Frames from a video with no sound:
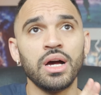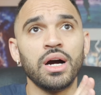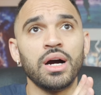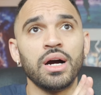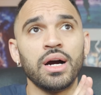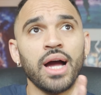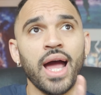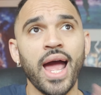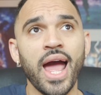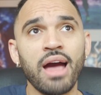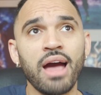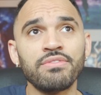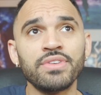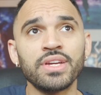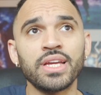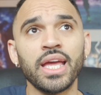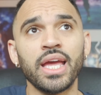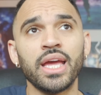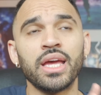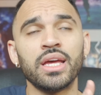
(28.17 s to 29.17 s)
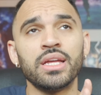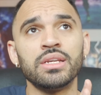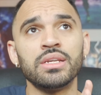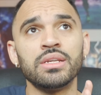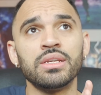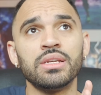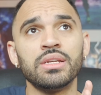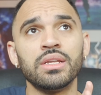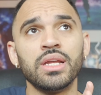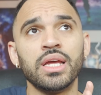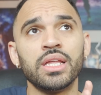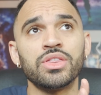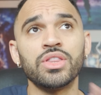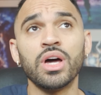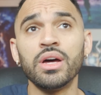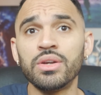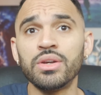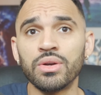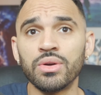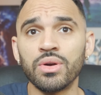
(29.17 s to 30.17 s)
uh, Havoc and, and
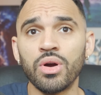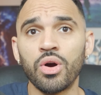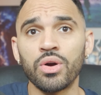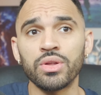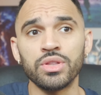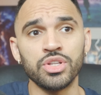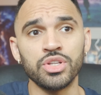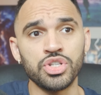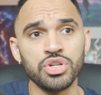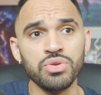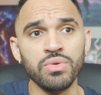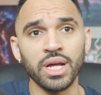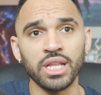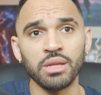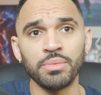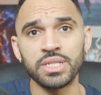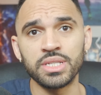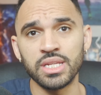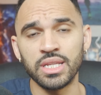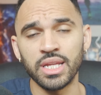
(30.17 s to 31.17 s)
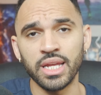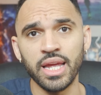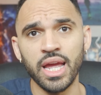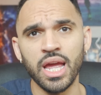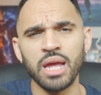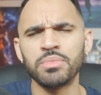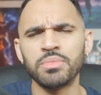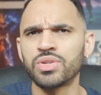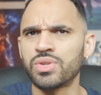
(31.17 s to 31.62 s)
Thunder are the two elements in the game.